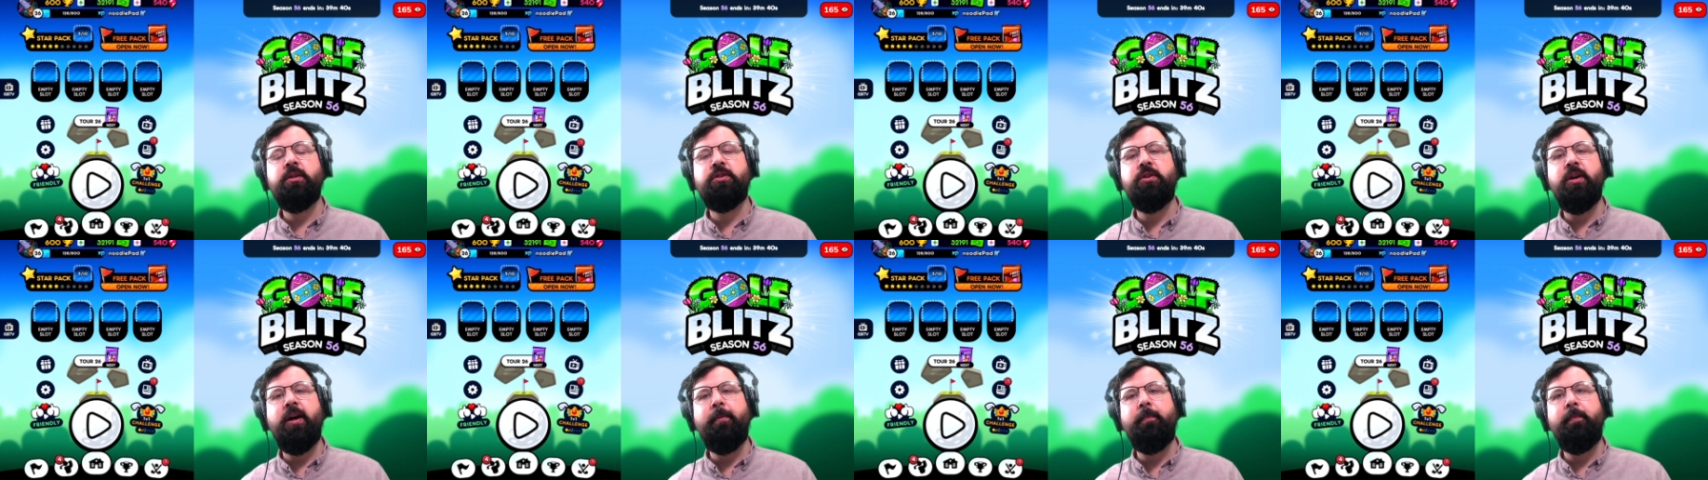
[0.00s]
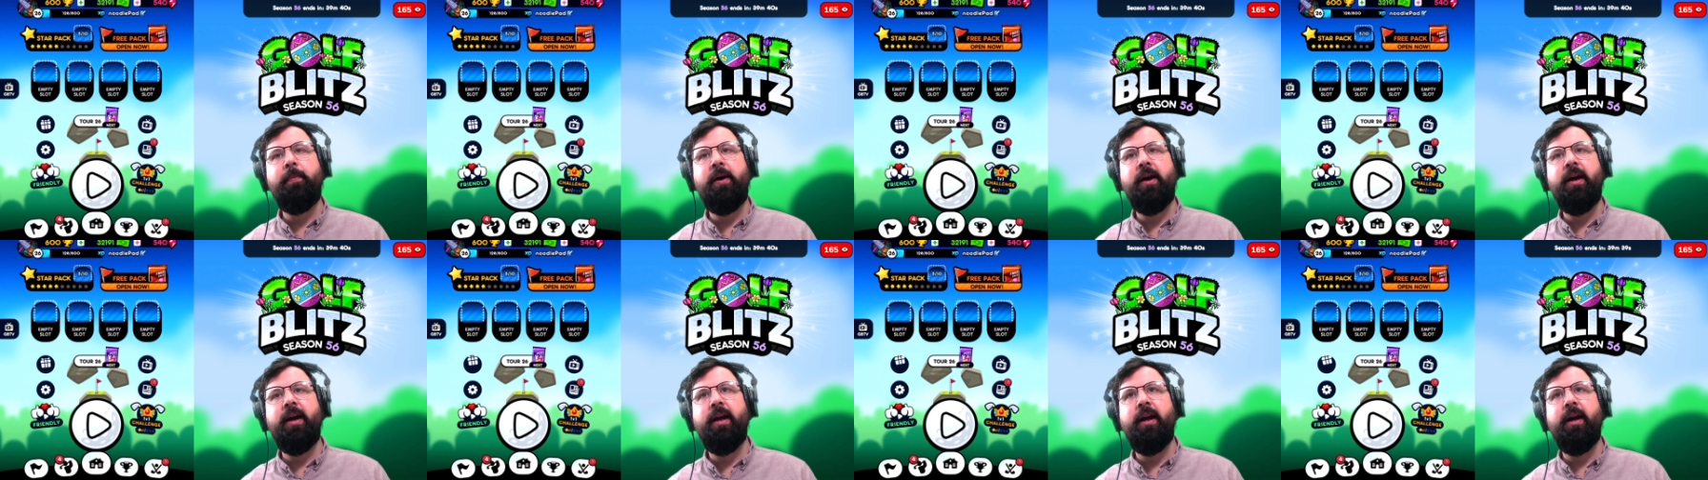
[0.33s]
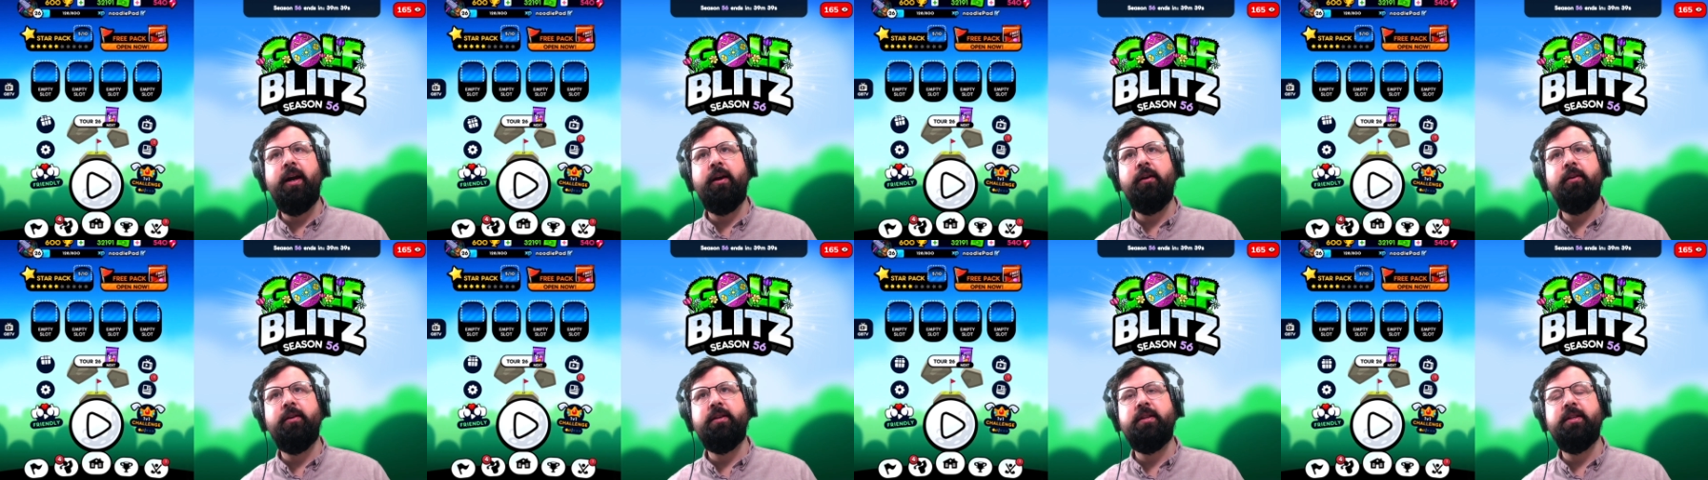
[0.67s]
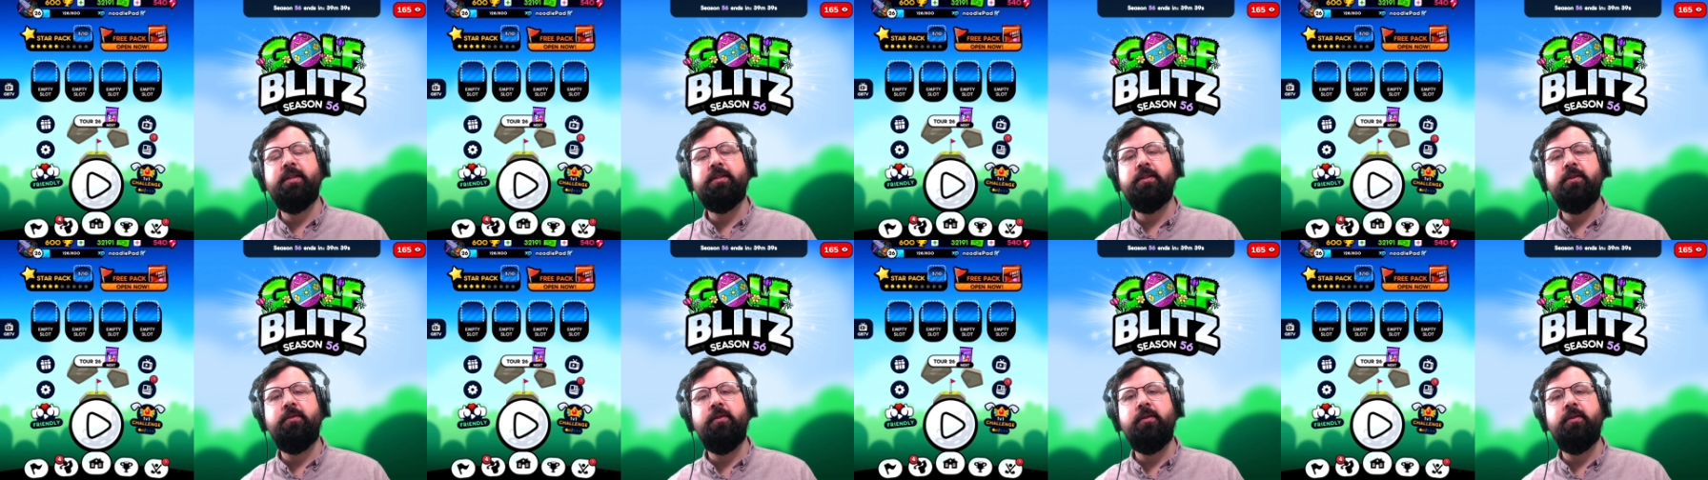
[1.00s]
Drop by our
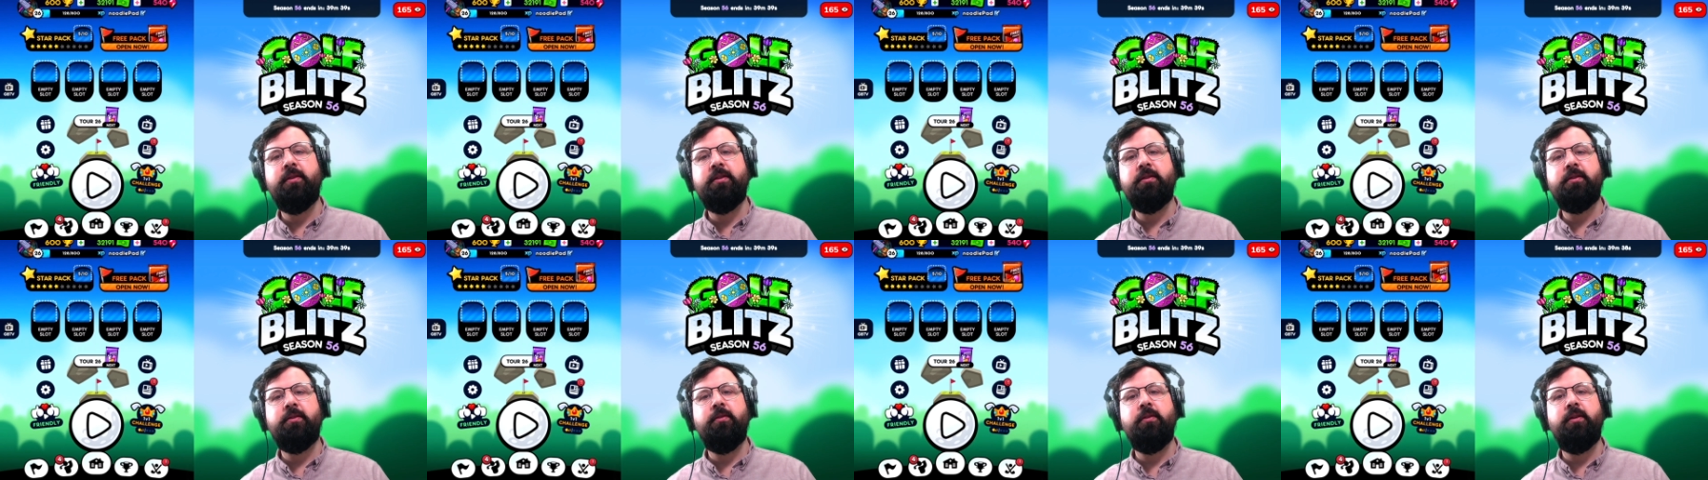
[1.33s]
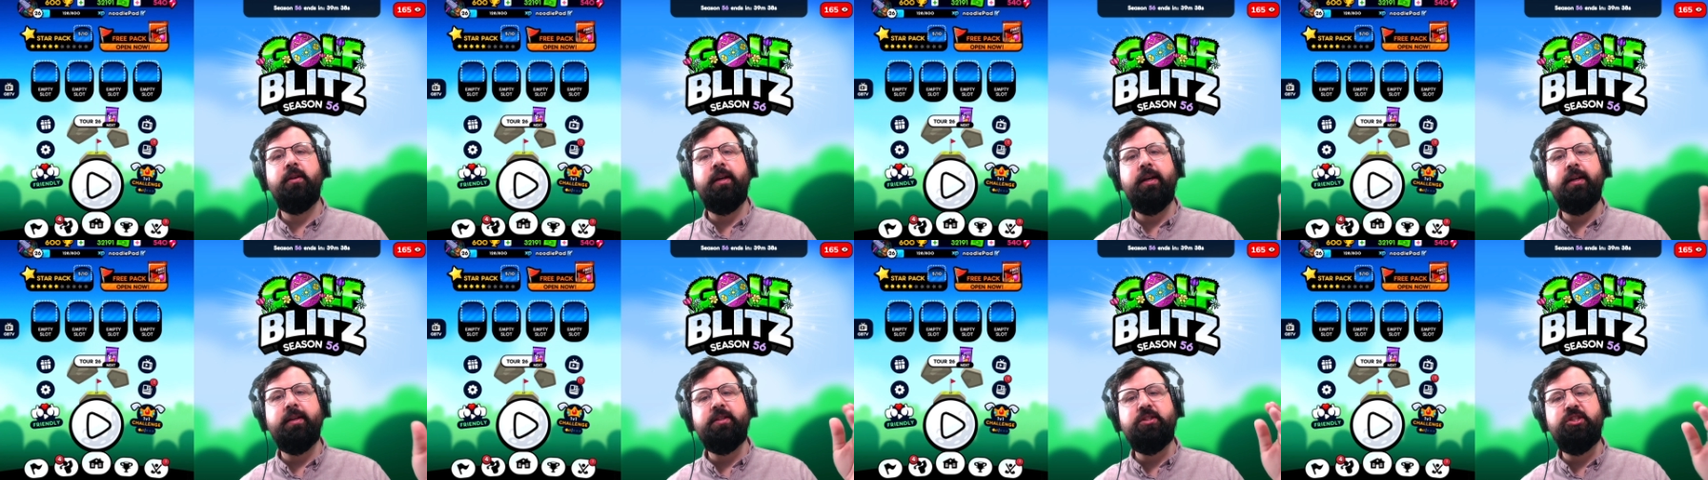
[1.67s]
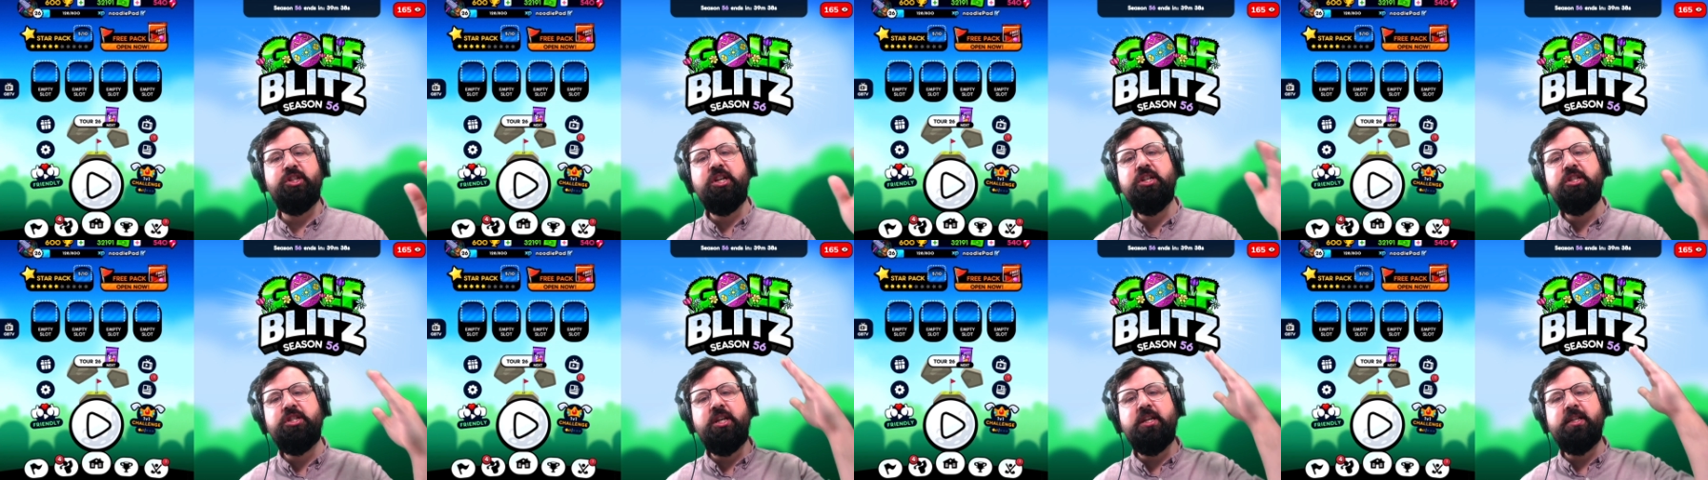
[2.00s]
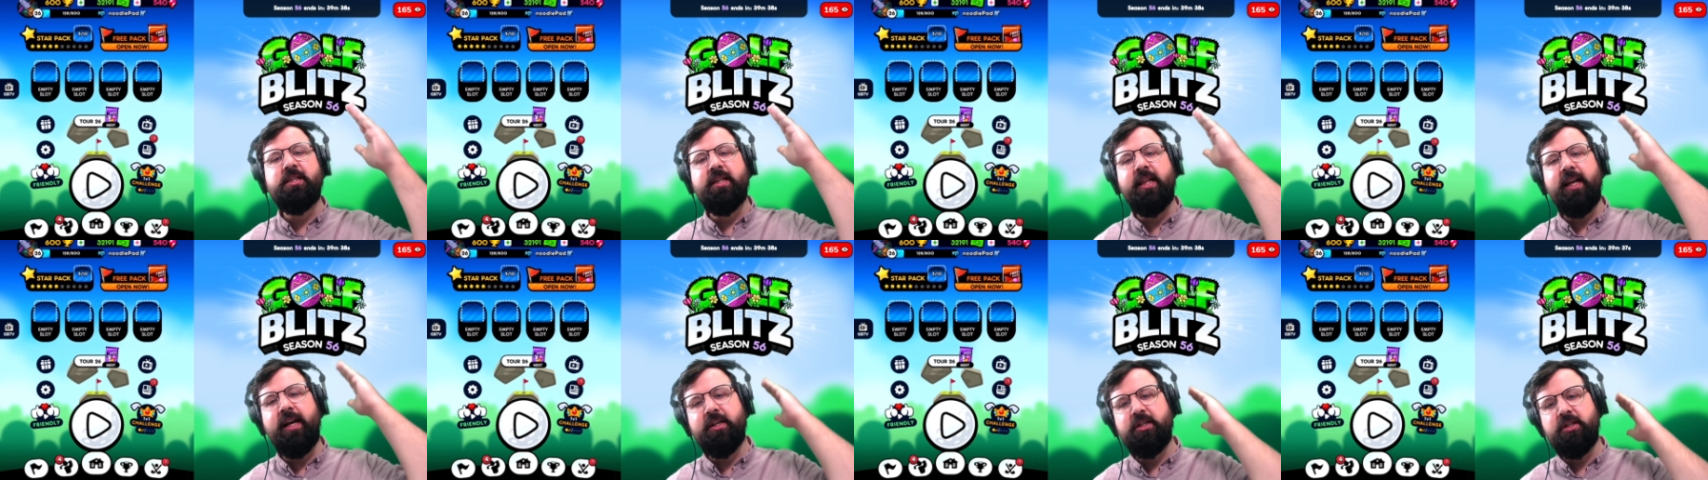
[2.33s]
Discord, discord dot g g
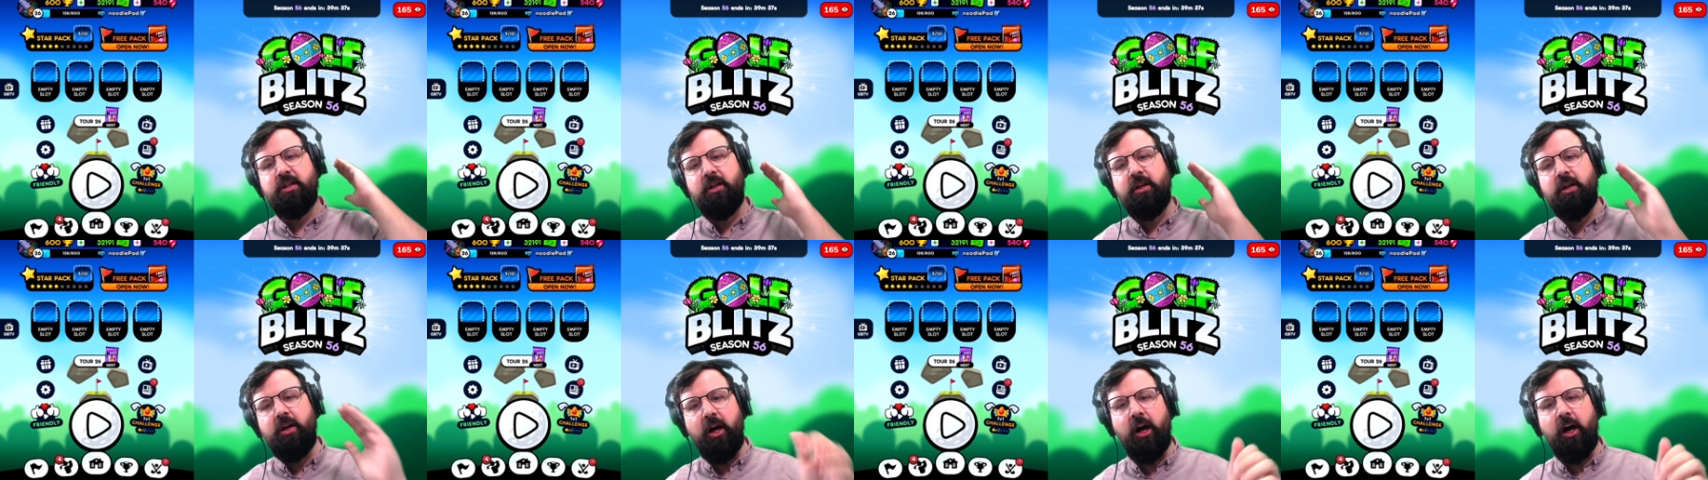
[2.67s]
slash